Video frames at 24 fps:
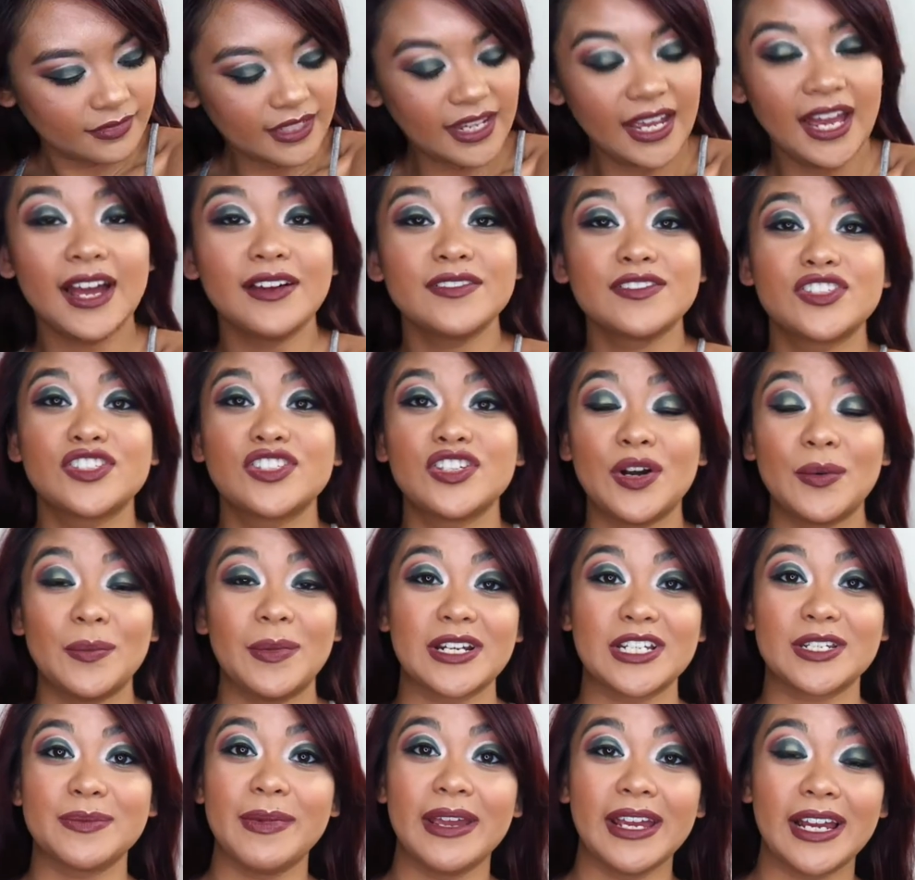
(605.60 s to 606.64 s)
I have so
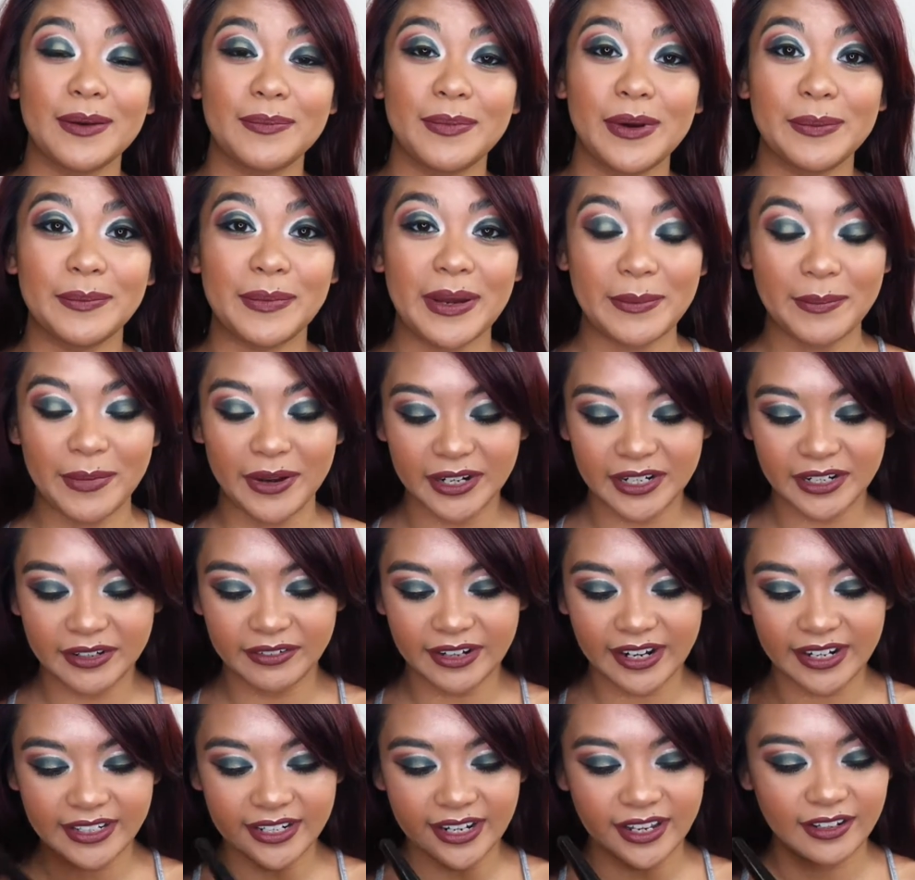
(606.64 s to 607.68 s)
much makeup on my body
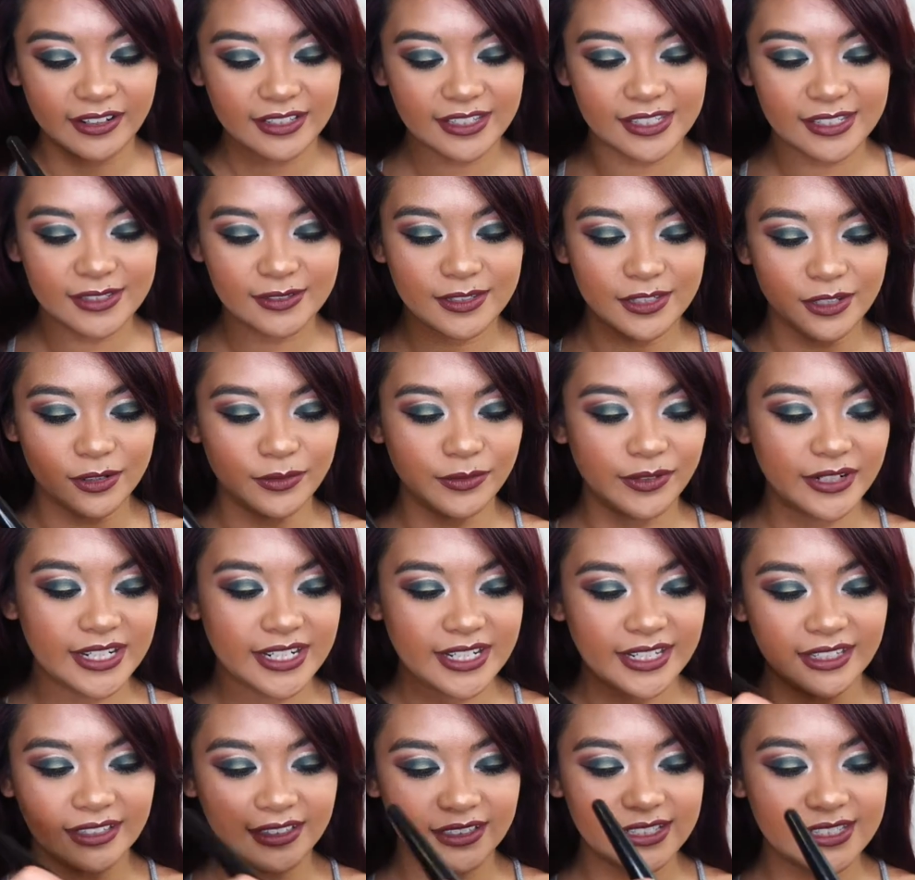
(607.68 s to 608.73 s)
right now. It's so
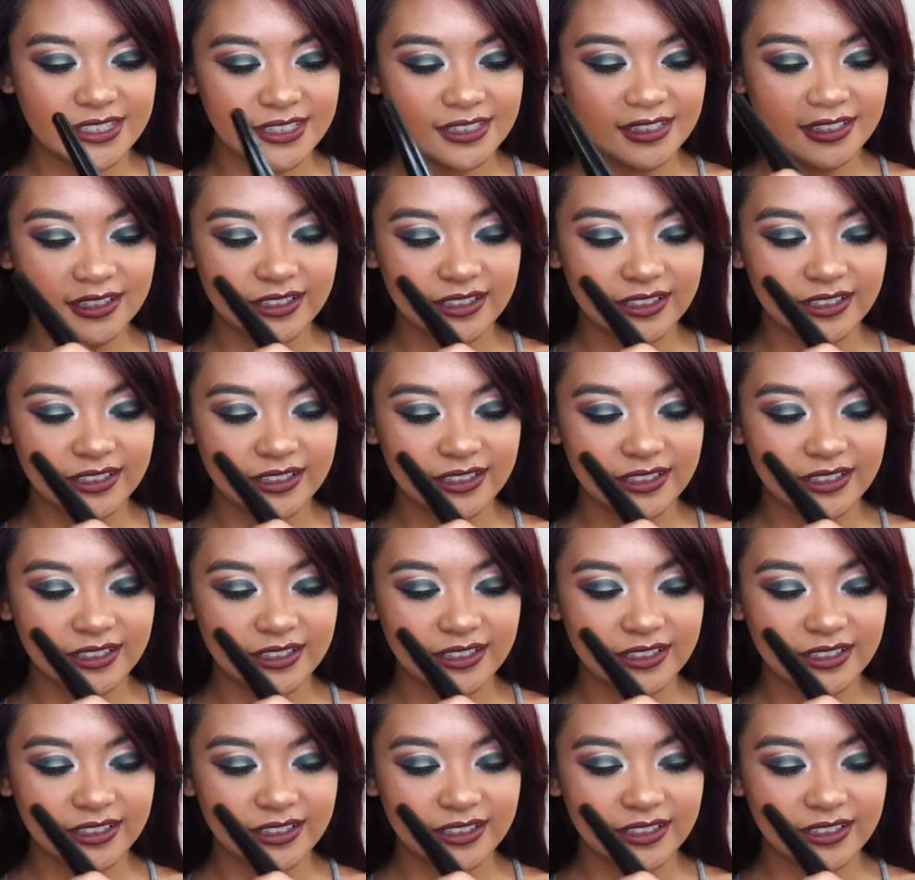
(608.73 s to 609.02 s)
ridiculous.